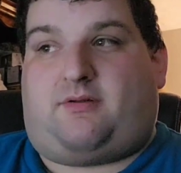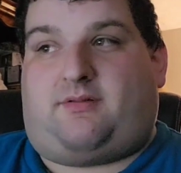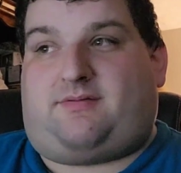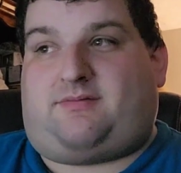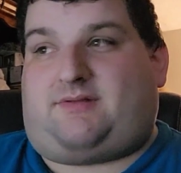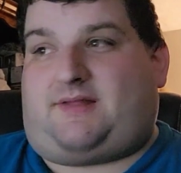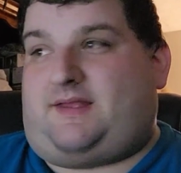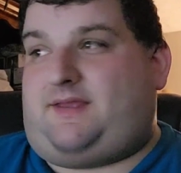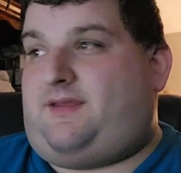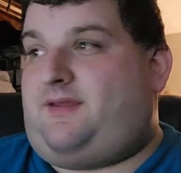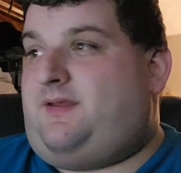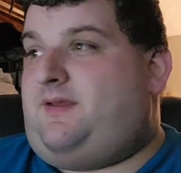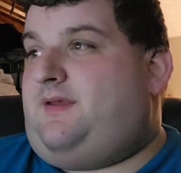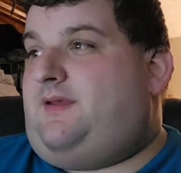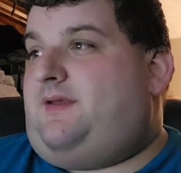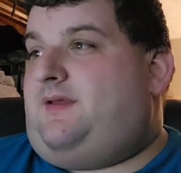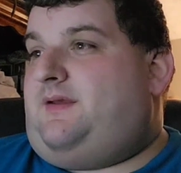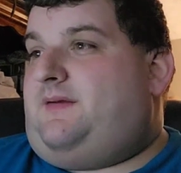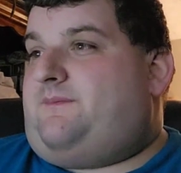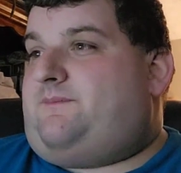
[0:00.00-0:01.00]
And it's like,
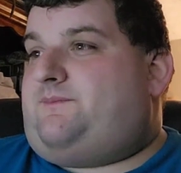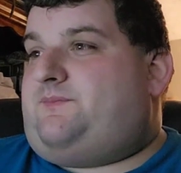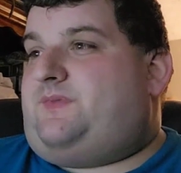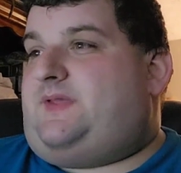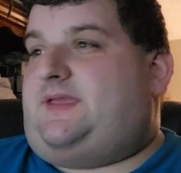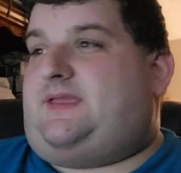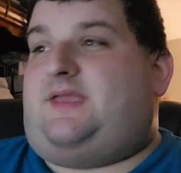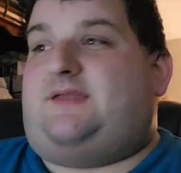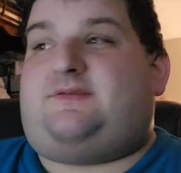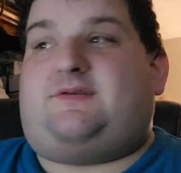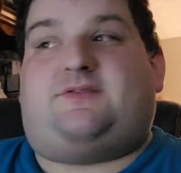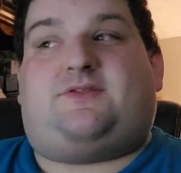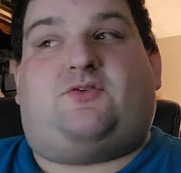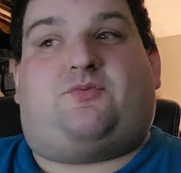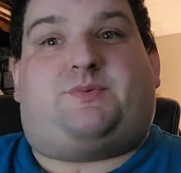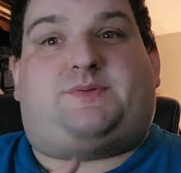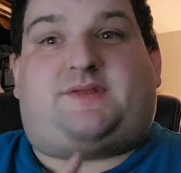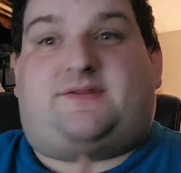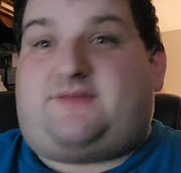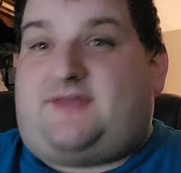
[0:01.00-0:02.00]
he did
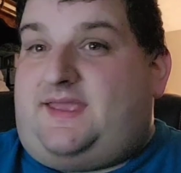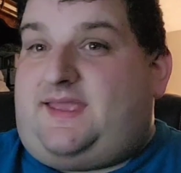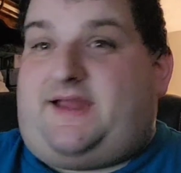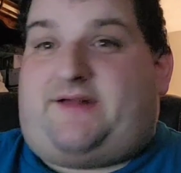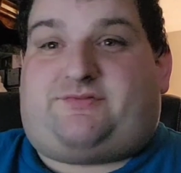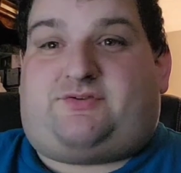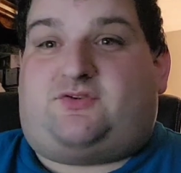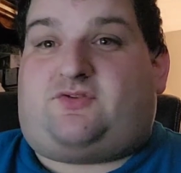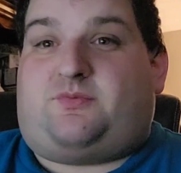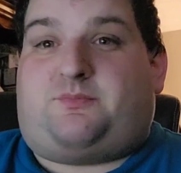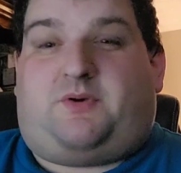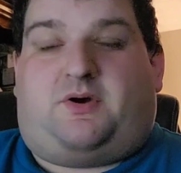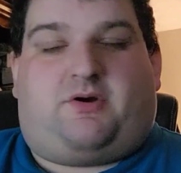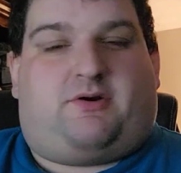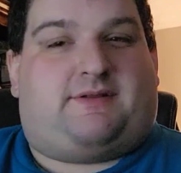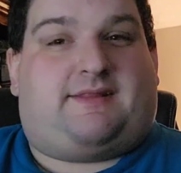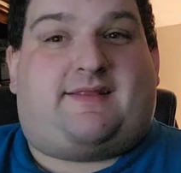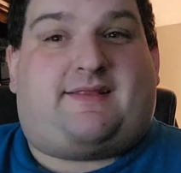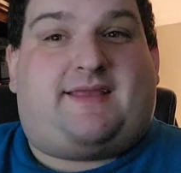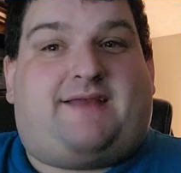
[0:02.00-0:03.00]
this with The Day After
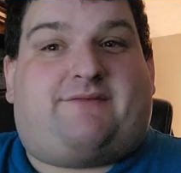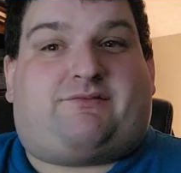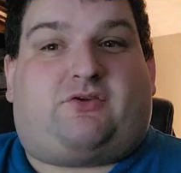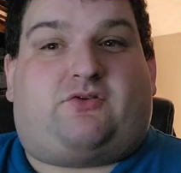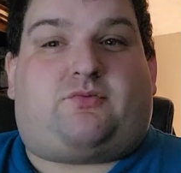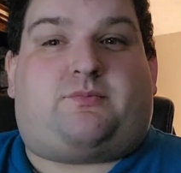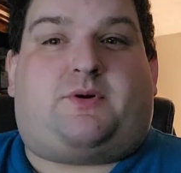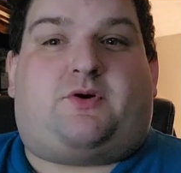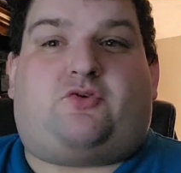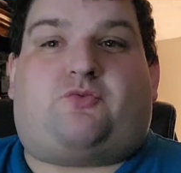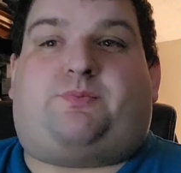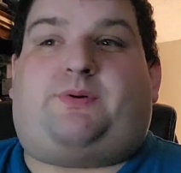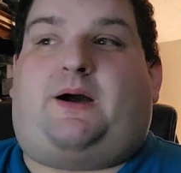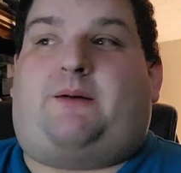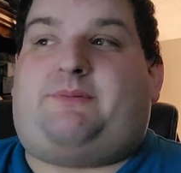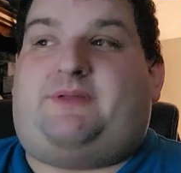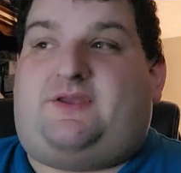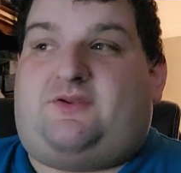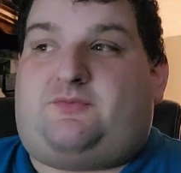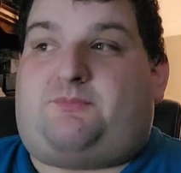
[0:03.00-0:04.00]
Tomorrow, and After Tomorrow is
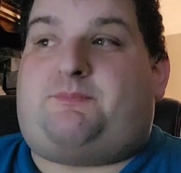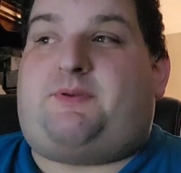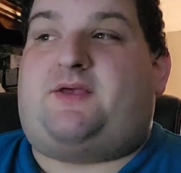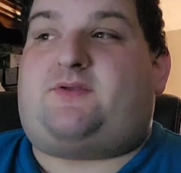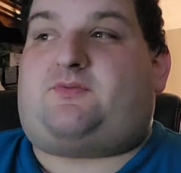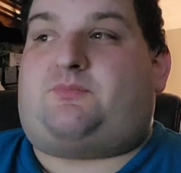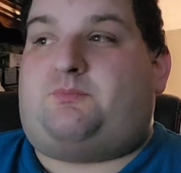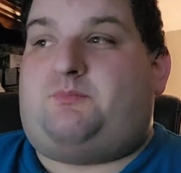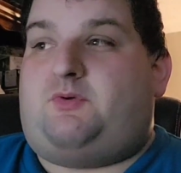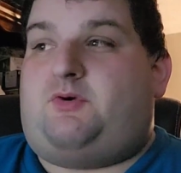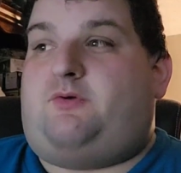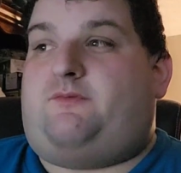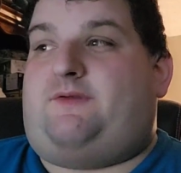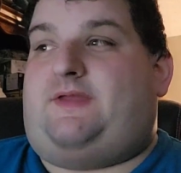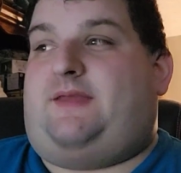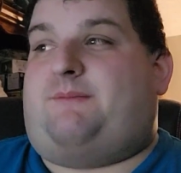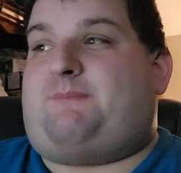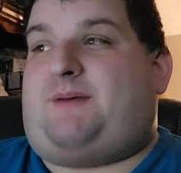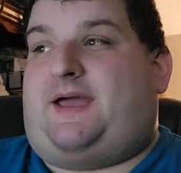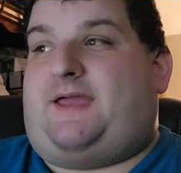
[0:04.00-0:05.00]
probably his best
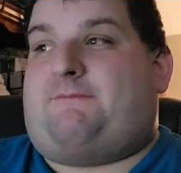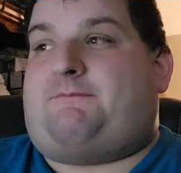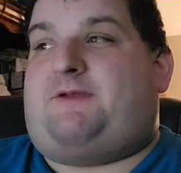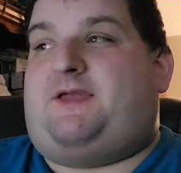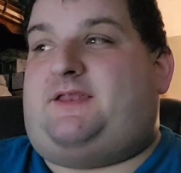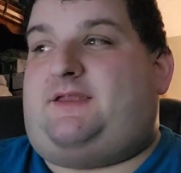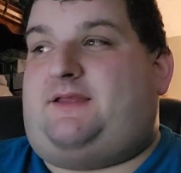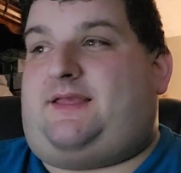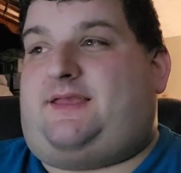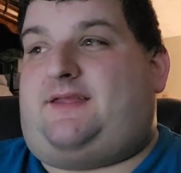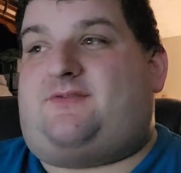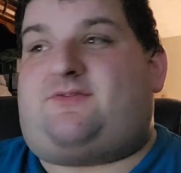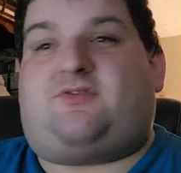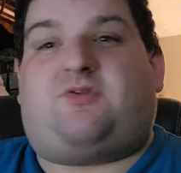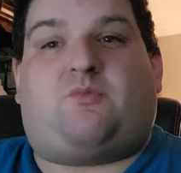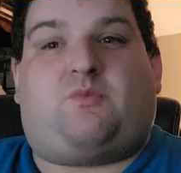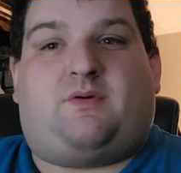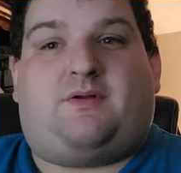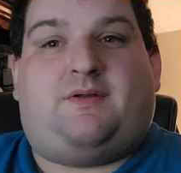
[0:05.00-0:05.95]
movie, in my opinion. Like, it's